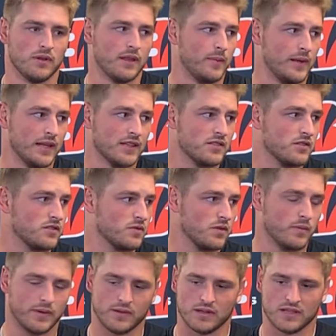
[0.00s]
I mean, that's just
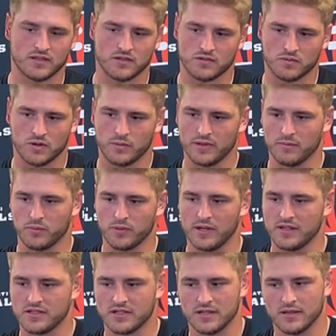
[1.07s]
what we preach.